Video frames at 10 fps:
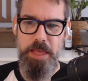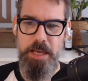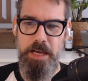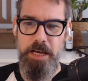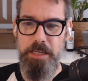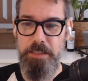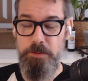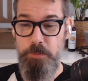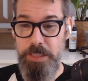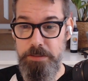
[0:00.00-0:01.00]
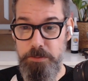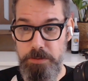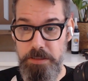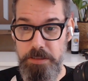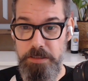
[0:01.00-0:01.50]
I went to
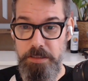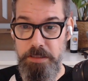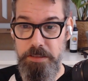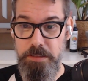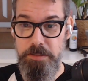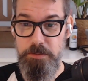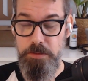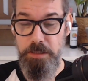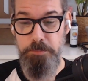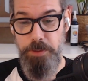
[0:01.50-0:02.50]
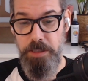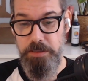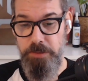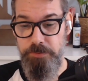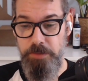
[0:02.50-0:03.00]
another
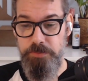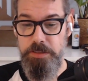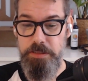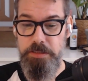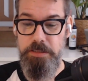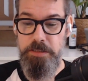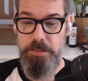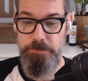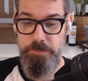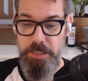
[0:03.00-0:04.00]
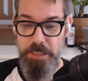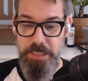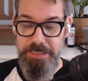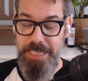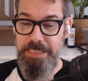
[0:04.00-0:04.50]
part of the
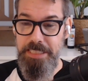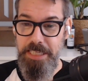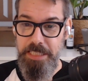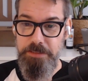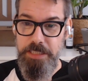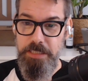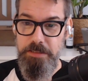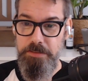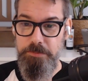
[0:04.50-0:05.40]
dining area,